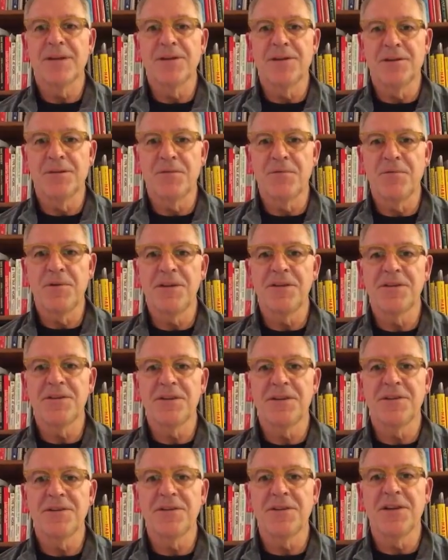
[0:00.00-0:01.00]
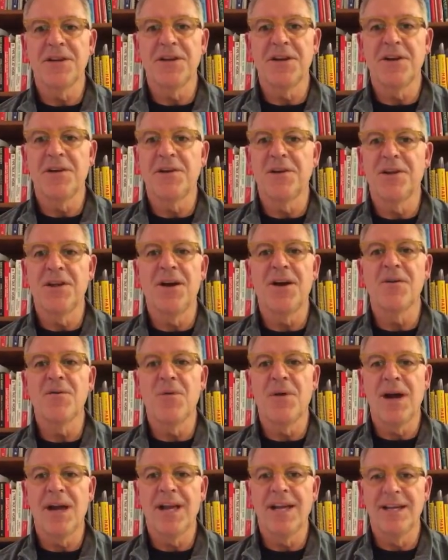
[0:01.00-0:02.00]
little research can go a long
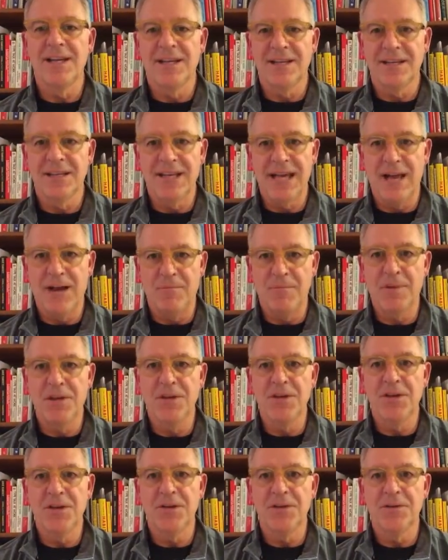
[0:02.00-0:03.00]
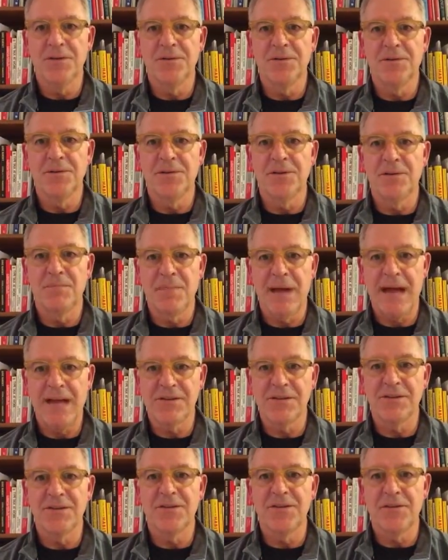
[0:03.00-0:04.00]
way in helping you to
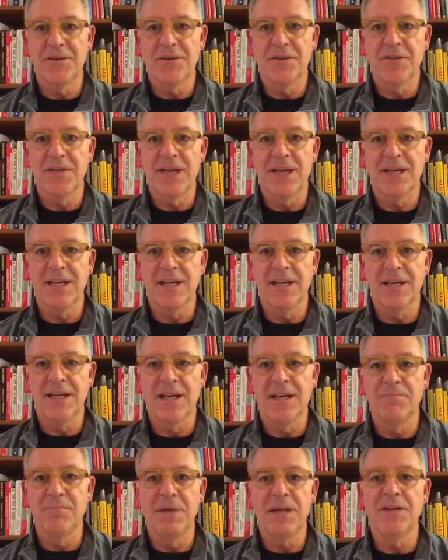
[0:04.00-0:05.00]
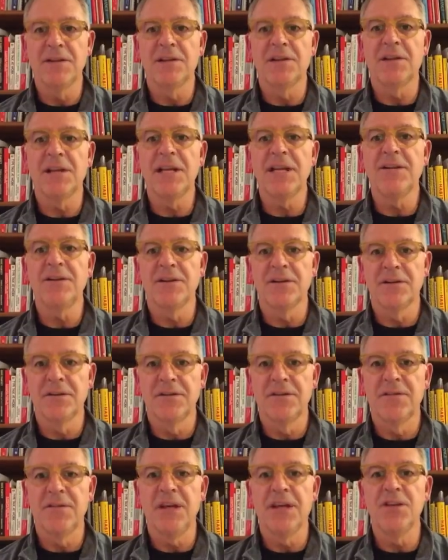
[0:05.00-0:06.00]
master your thinking and be the
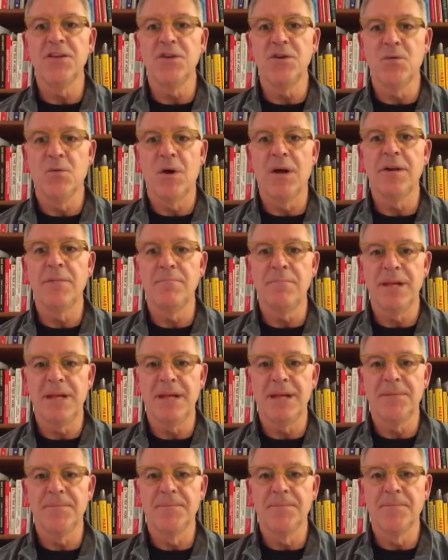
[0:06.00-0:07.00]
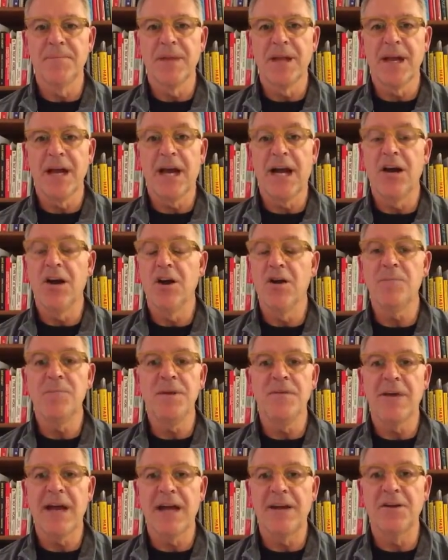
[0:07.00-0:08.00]
leader that you want to be. I hope
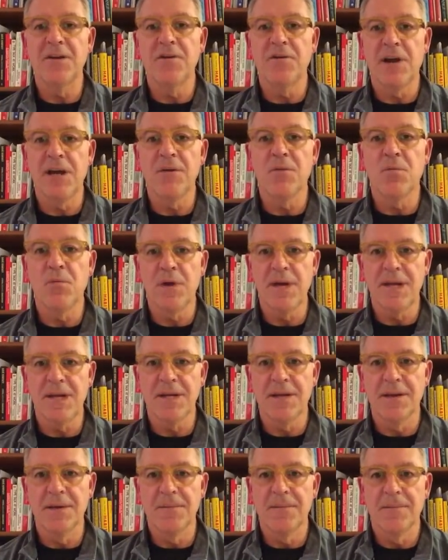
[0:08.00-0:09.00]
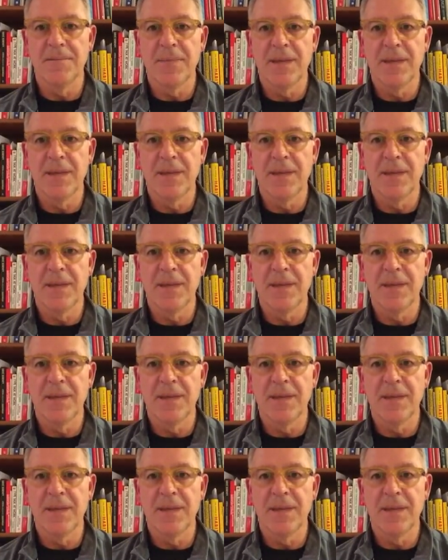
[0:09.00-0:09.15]
you've had a great week.